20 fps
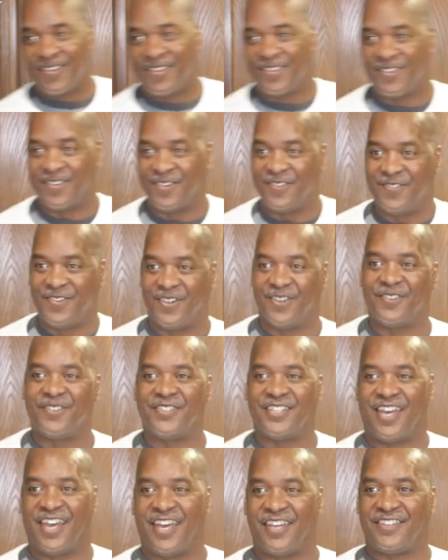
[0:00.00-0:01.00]
So
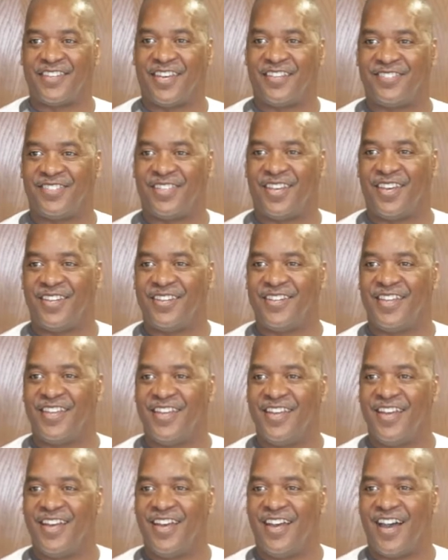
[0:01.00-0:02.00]
folks, as I said,
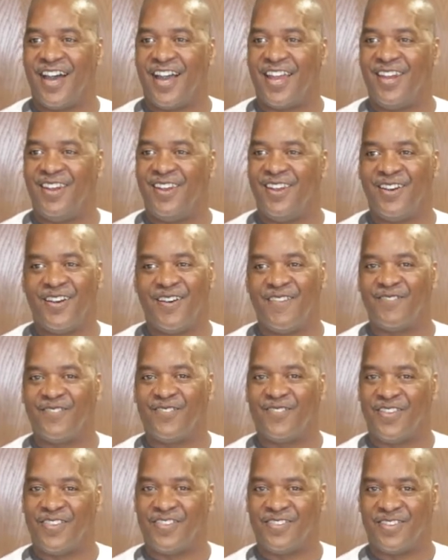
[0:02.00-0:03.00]
I love
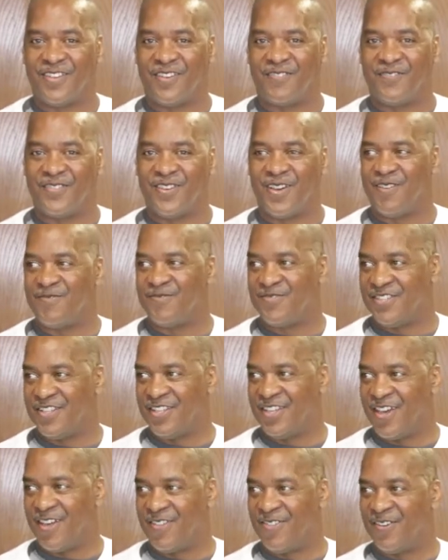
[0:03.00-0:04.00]
when stuff comes
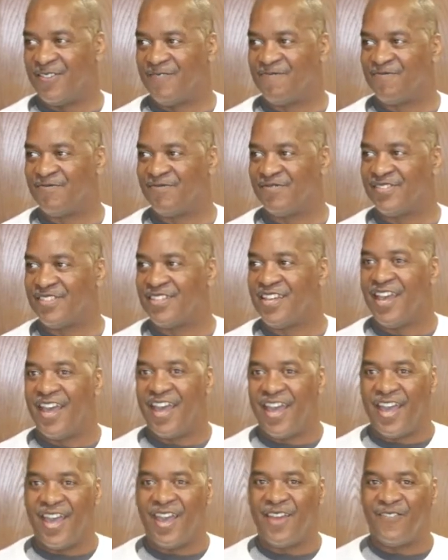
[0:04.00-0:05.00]
together.
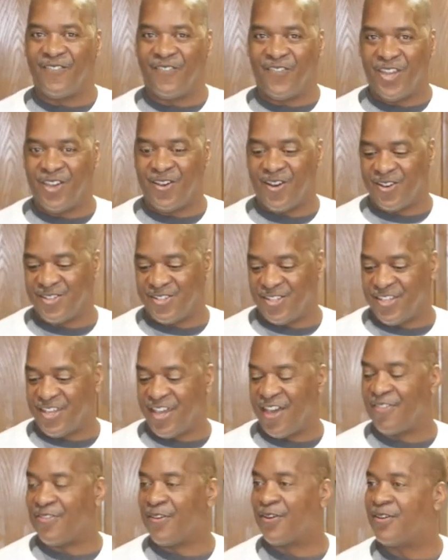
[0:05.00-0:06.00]
And we are
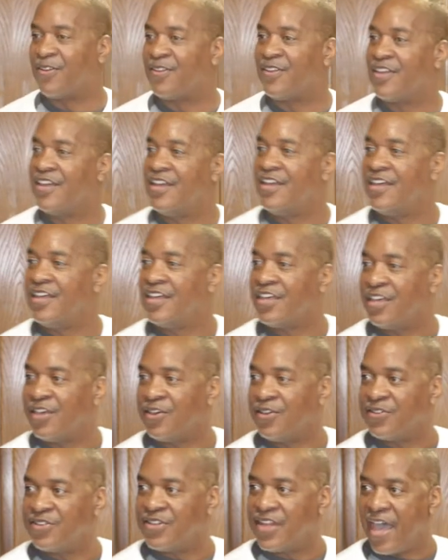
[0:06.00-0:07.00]
together.
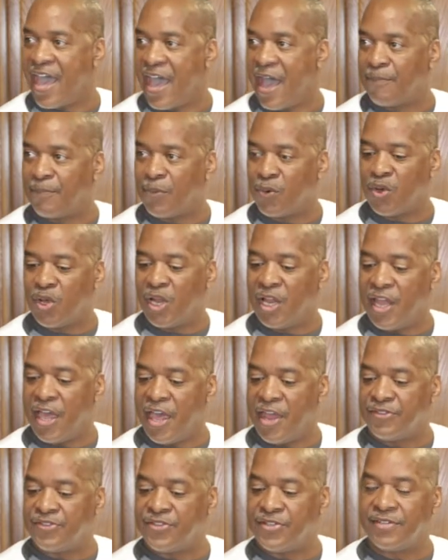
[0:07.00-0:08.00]
Here's the apple
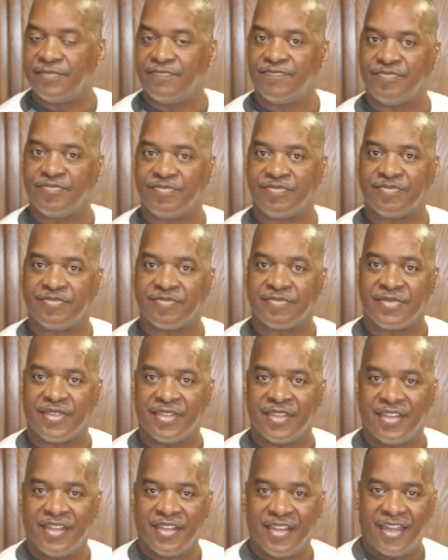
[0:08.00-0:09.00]
galette.
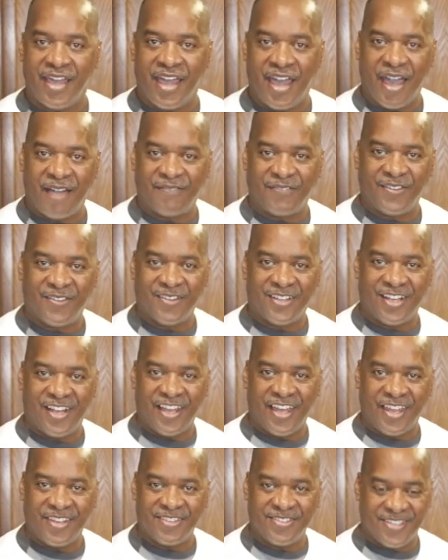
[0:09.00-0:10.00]
Apple
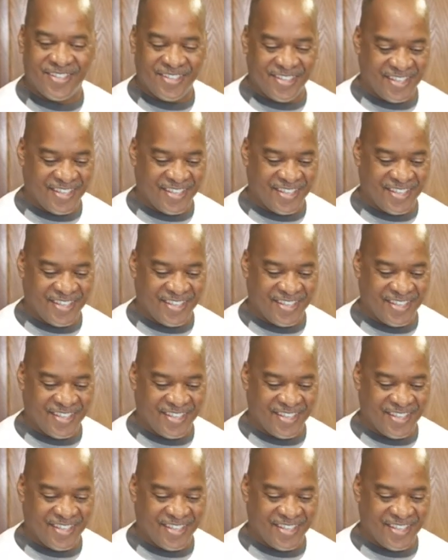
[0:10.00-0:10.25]
galette.